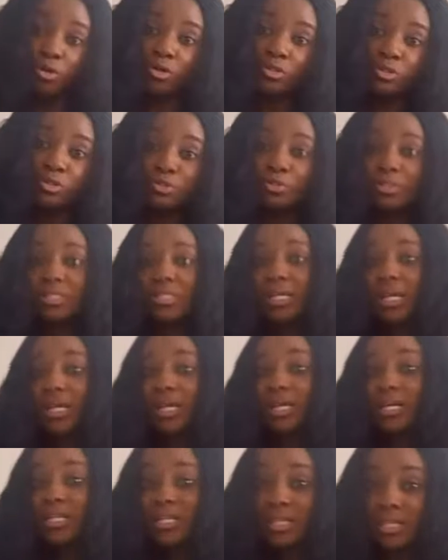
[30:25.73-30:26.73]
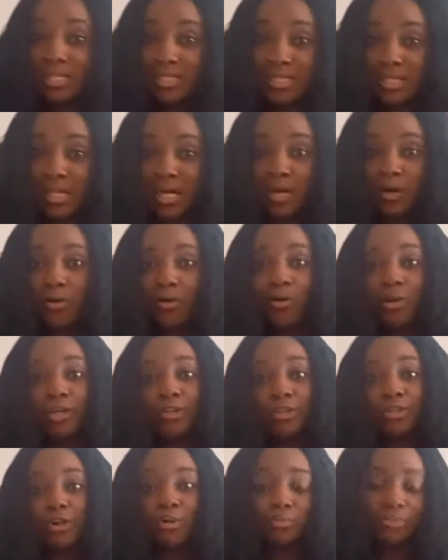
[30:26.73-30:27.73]
You should take a letter or a
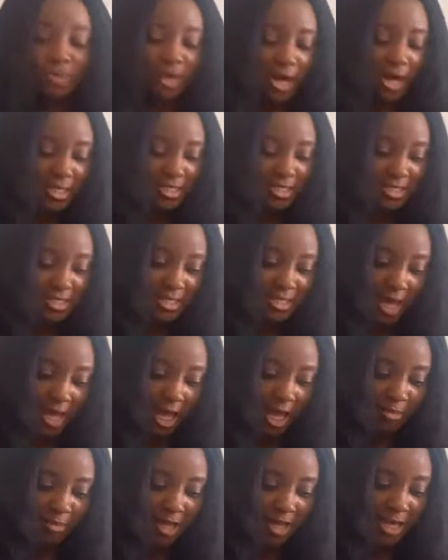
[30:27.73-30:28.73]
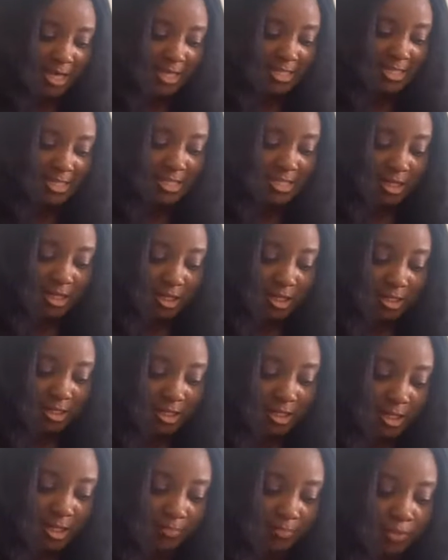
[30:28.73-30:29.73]
number at a time.
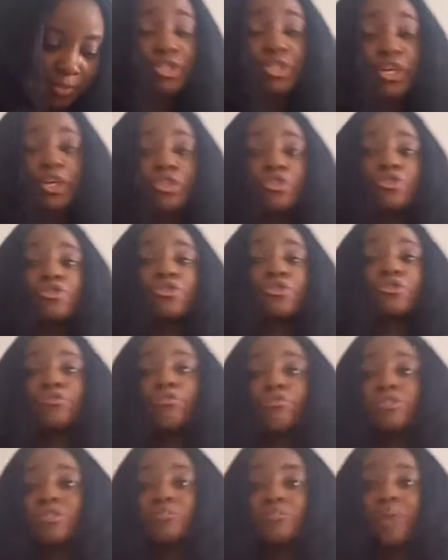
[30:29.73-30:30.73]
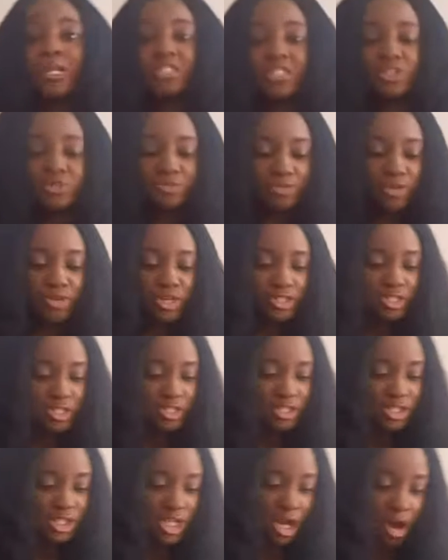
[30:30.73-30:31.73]
Secondly, we say you should use the materials that
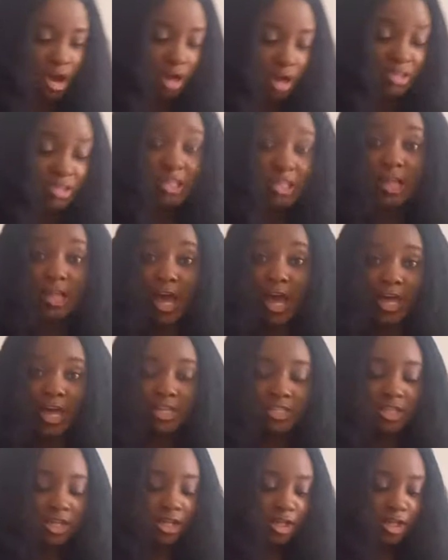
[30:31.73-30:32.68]
the child likes.